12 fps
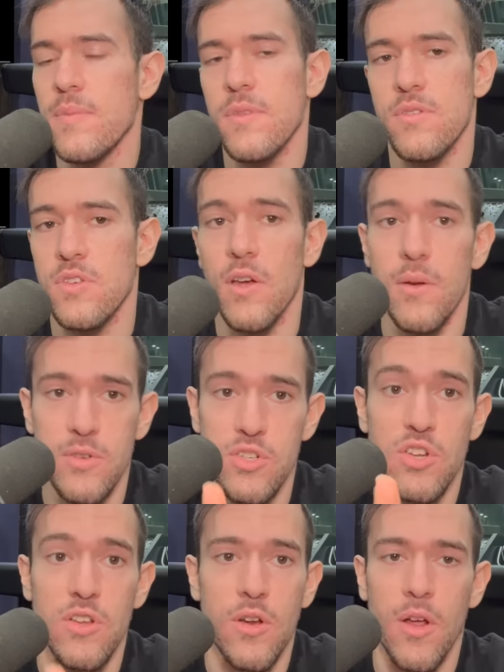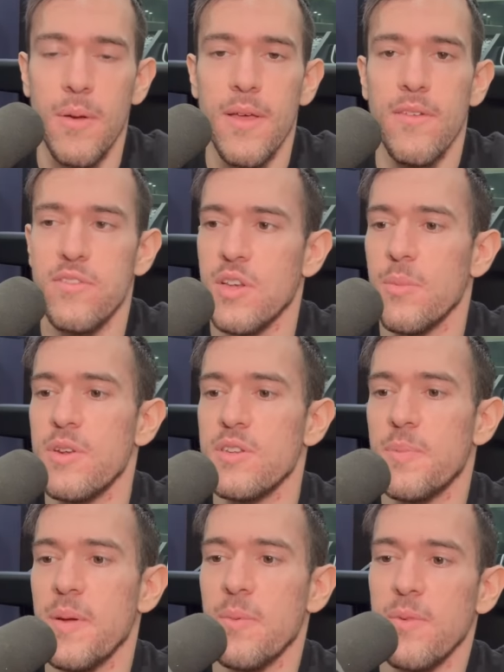So just so you know, for some
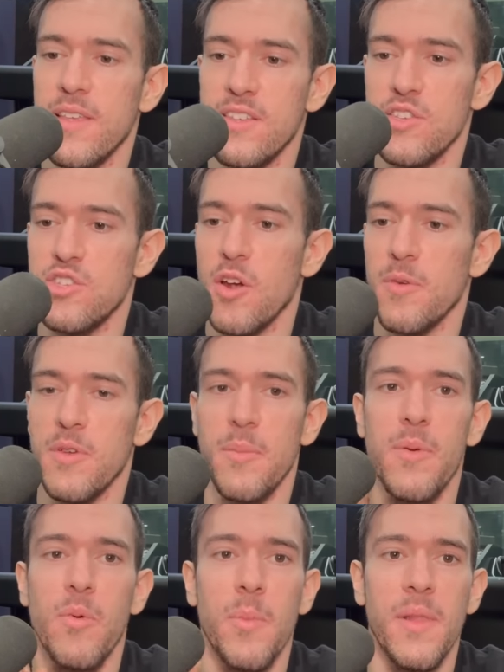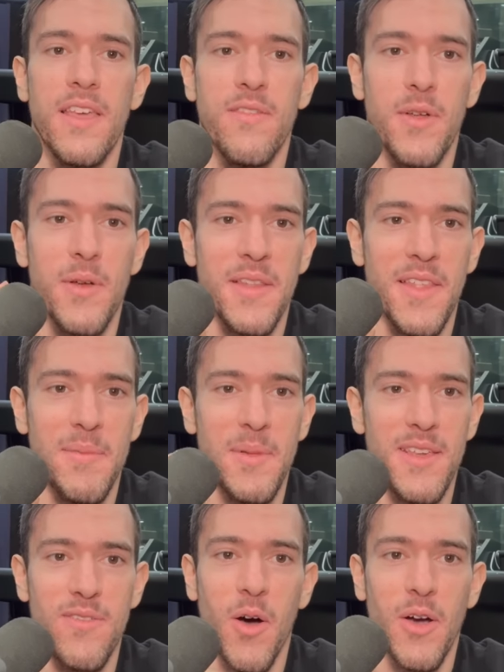reason there's a joke. Some people believe it. They
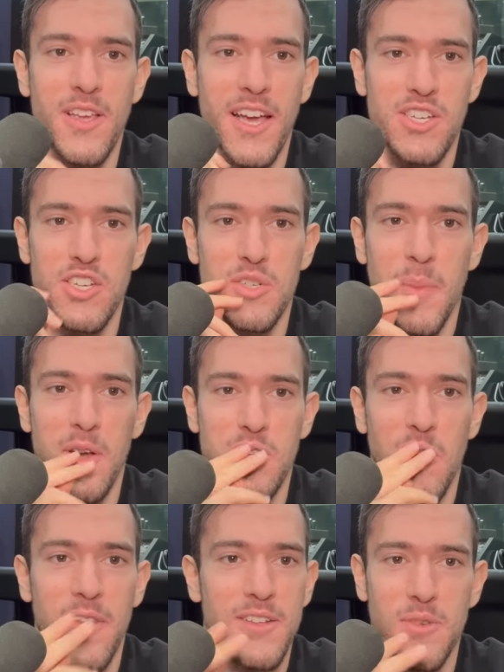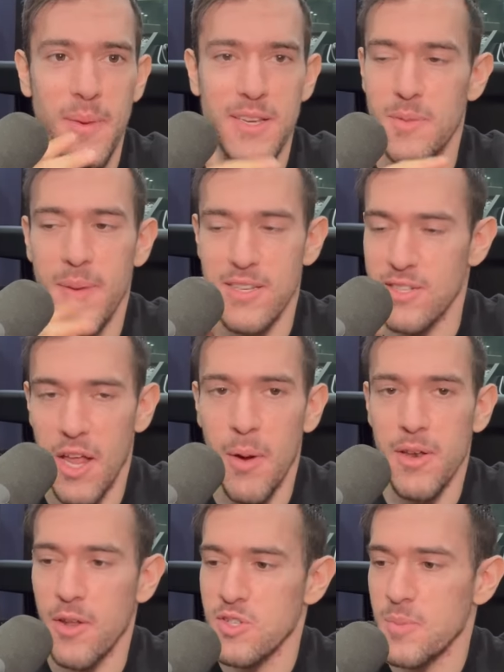believe, oh, he actually smokes a lot. That's what makes the bass. No,
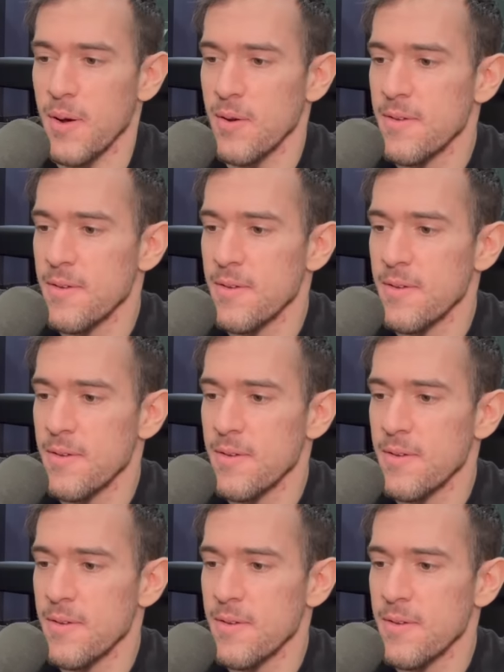I don't smoke.